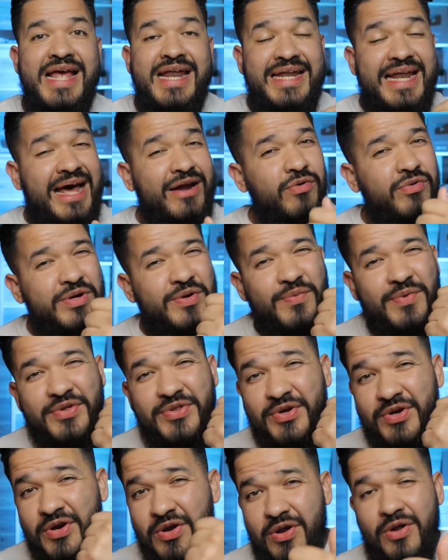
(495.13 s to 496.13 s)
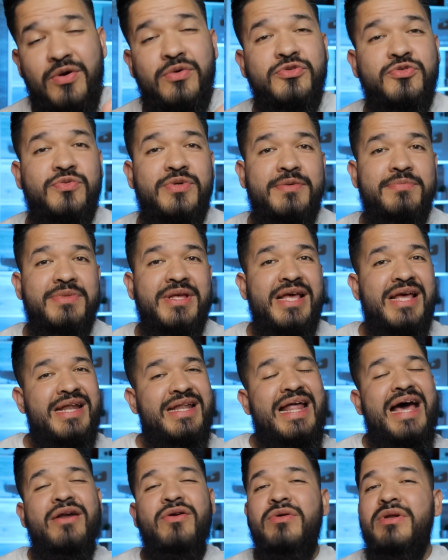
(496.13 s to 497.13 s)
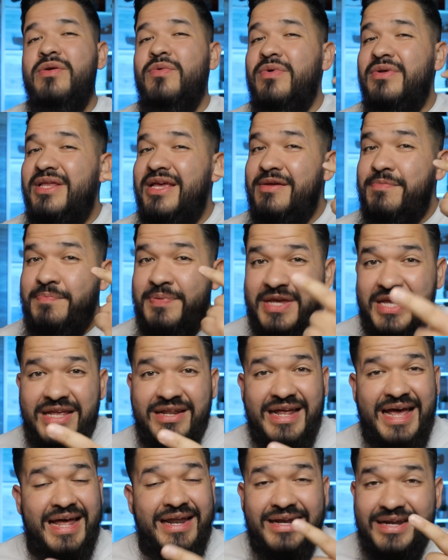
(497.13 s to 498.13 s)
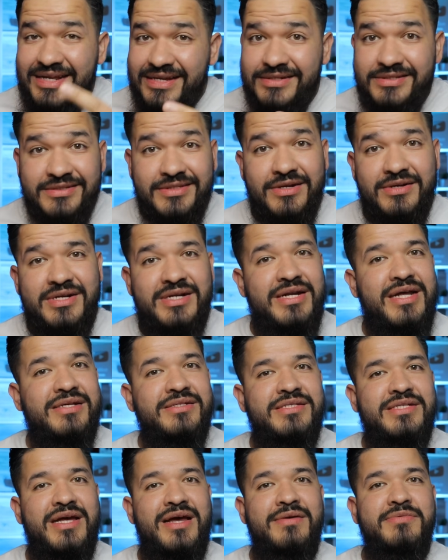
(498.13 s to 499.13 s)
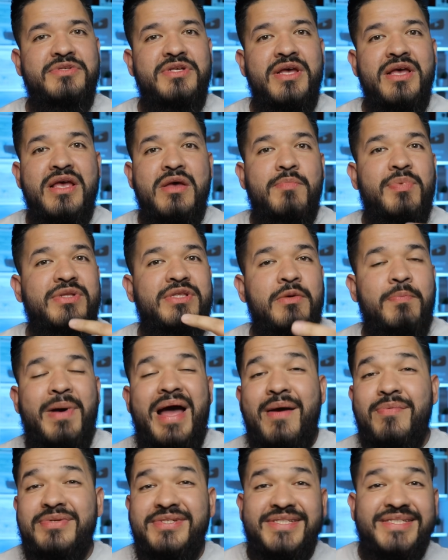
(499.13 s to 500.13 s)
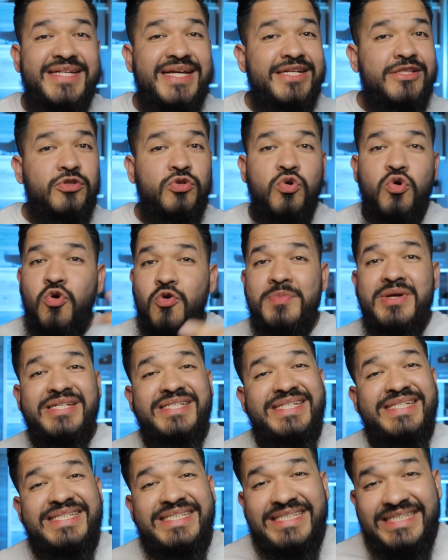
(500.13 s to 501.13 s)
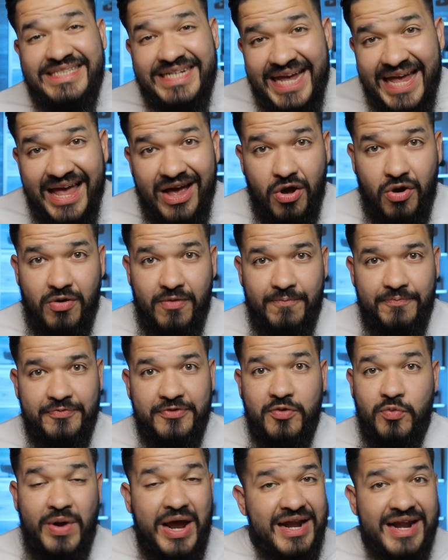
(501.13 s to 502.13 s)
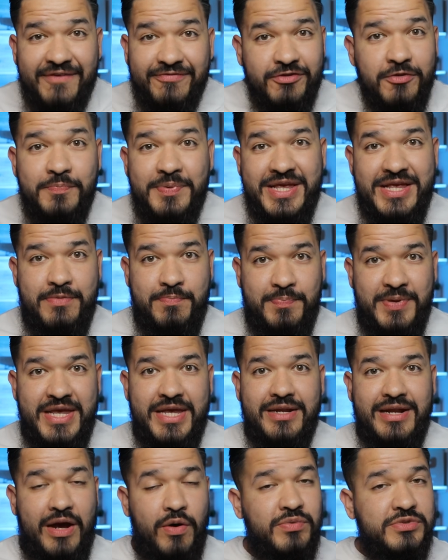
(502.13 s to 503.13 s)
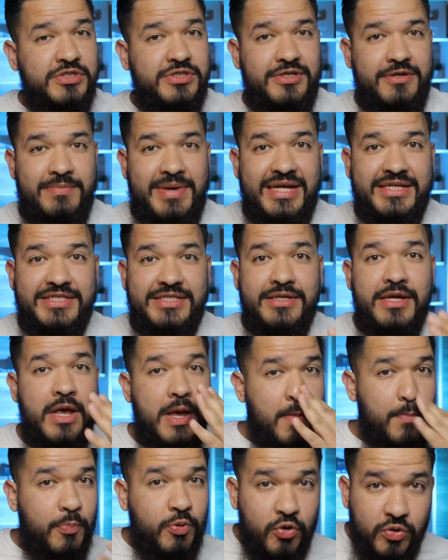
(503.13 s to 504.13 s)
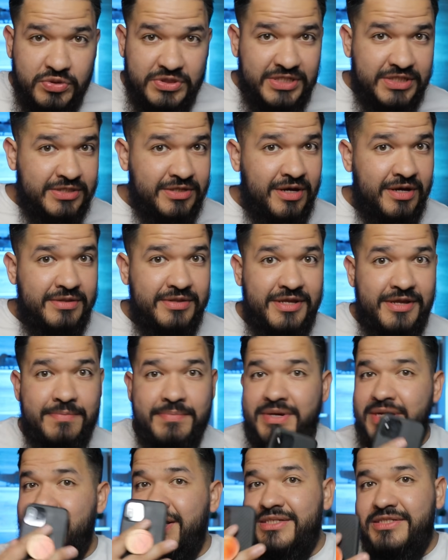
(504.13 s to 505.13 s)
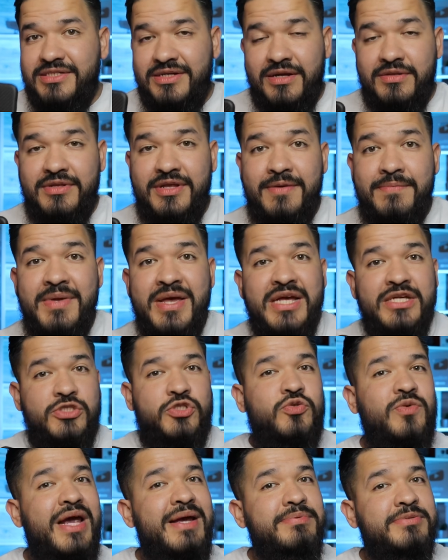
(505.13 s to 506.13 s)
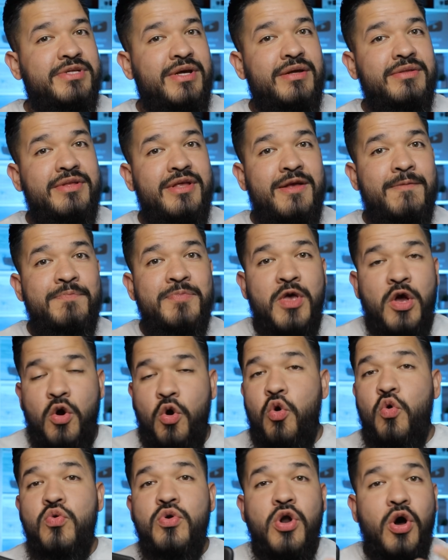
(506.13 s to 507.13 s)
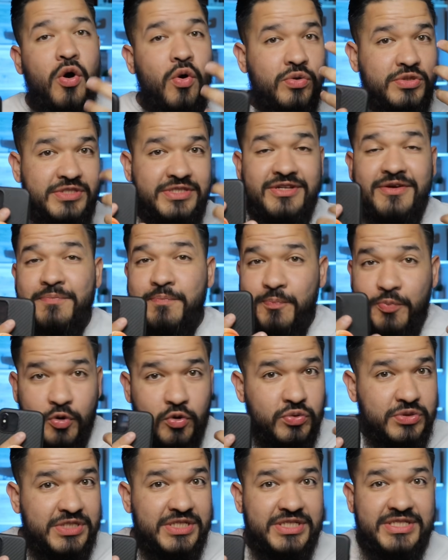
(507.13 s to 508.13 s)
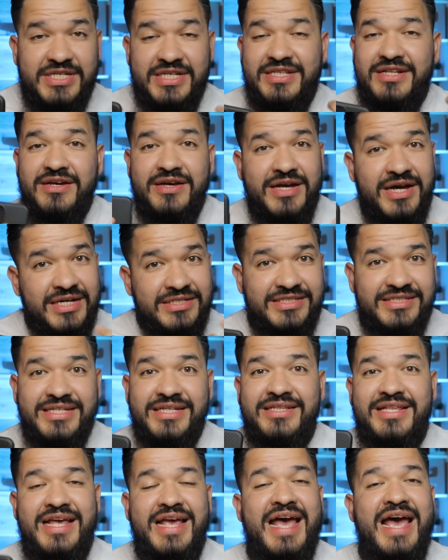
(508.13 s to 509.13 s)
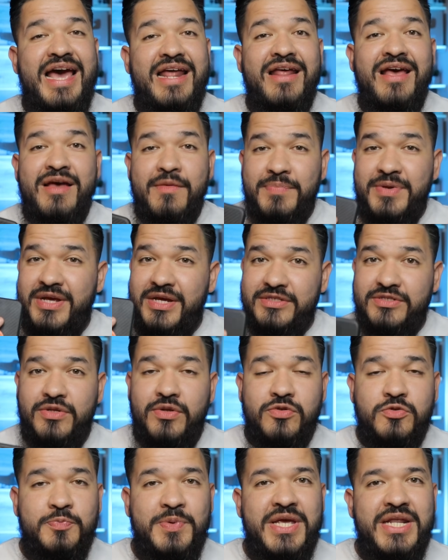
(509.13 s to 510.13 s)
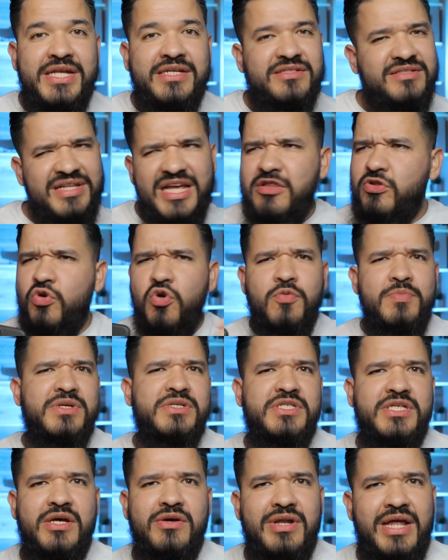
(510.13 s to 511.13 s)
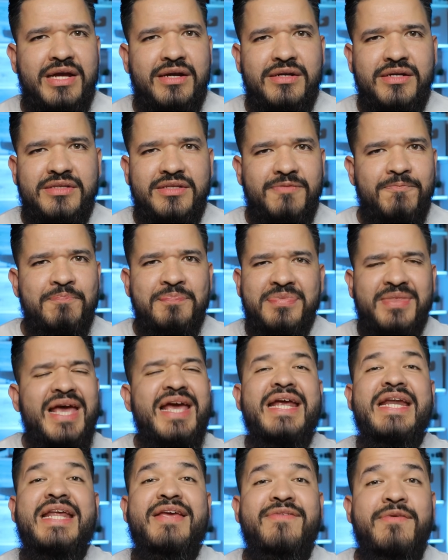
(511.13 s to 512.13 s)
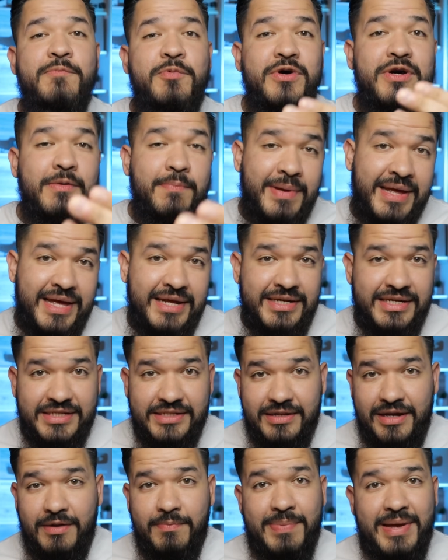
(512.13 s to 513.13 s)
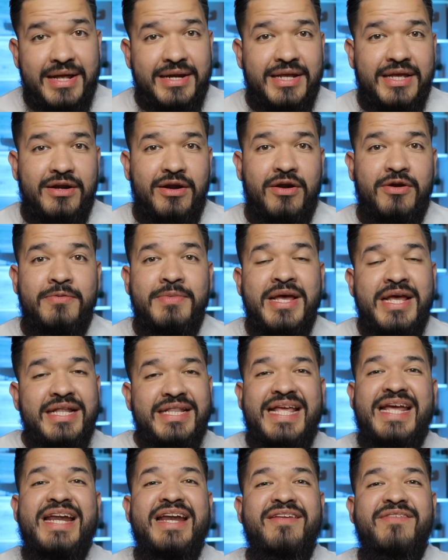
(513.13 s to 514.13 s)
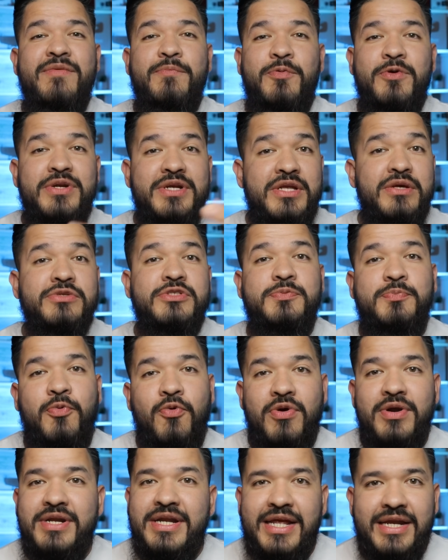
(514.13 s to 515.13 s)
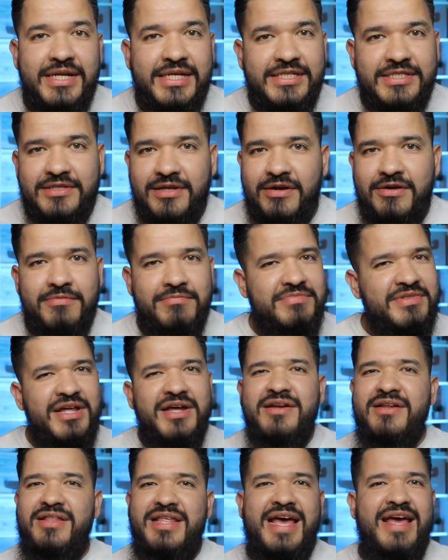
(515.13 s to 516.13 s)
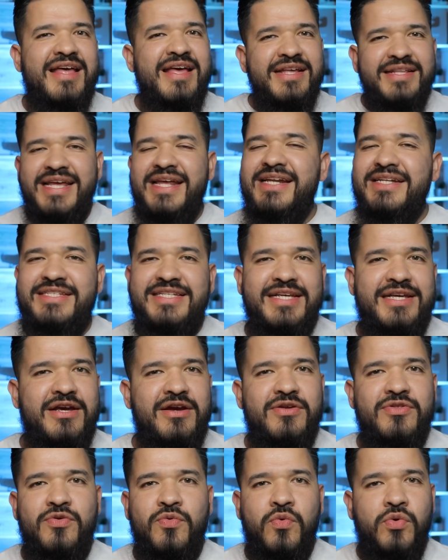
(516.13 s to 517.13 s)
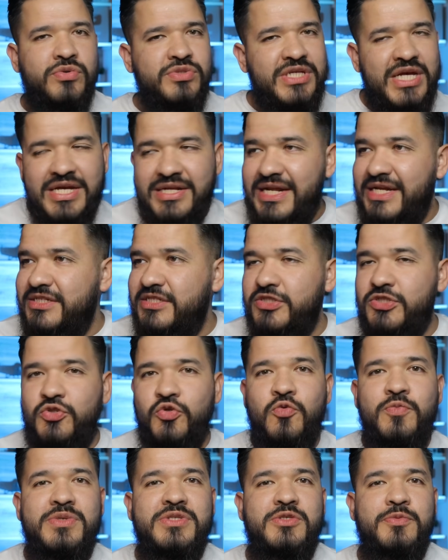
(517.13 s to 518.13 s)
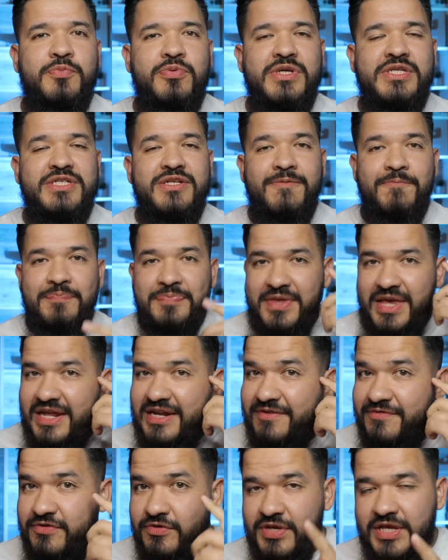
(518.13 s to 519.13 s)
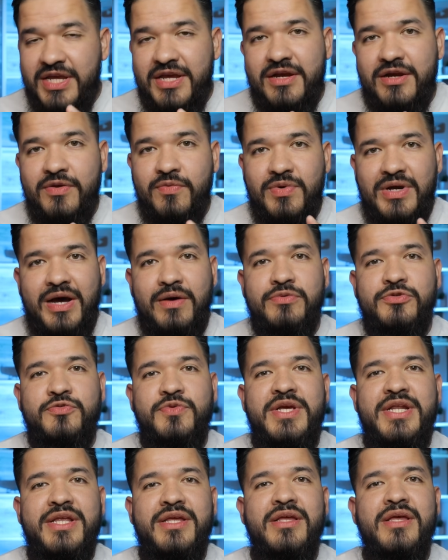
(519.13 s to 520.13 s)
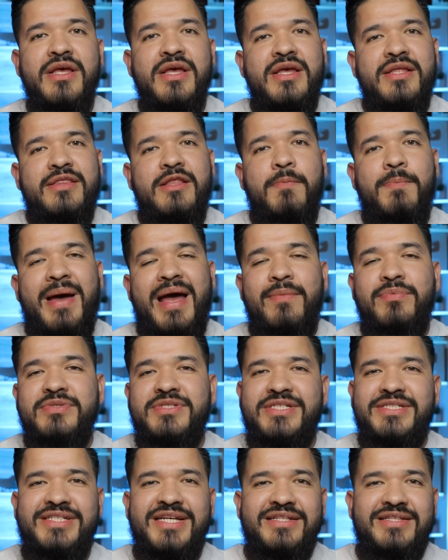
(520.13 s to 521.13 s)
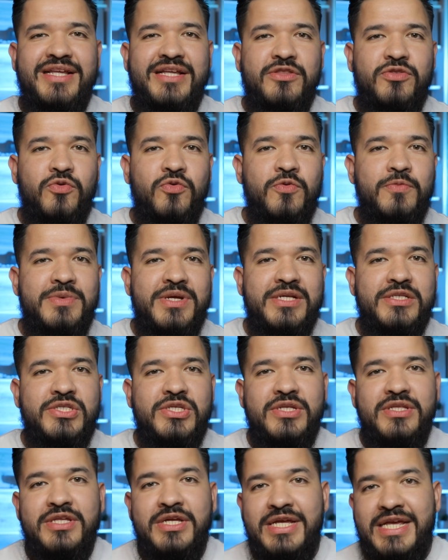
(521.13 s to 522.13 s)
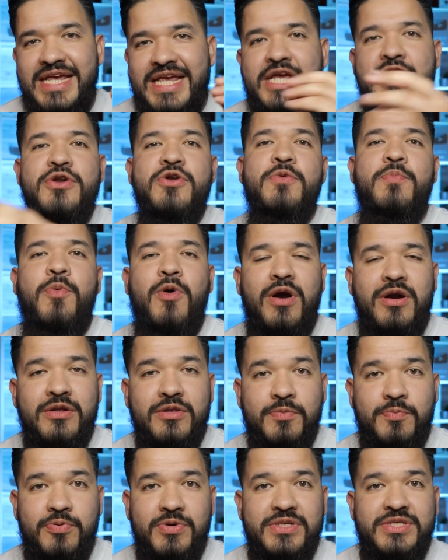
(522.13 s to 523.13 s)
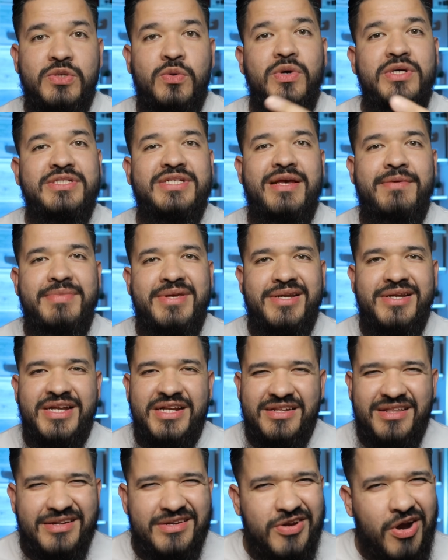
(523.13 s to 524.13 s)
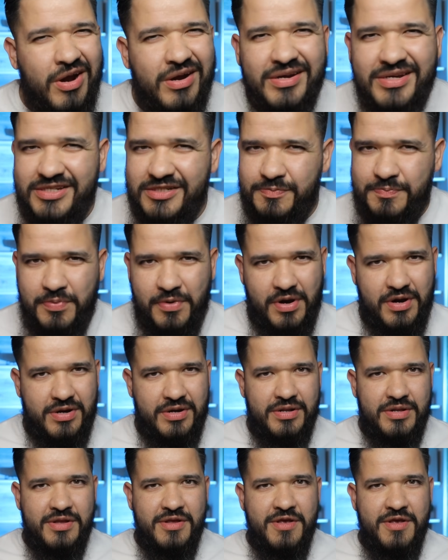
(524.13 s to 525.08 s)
Not only were their clothes ripped, not only were they beat at least 39 times, but the Bible says they threw them into jail right after being beat. I want you to imagine bruises on them, cuts on them, scrapes on them. Who knows the bruises and the cuts that they had because of those beatings? They threw them in jail like nothing. They didn't even put a band-aid, a band-aid on them. They didn't even put neosporin at least on them. None of that. They didn't take care of the wounds. They just threw them into prison. And if you hear what I was reading, the Bible says that they threw them into the inner part of the prison. What does that mean? The darkest part.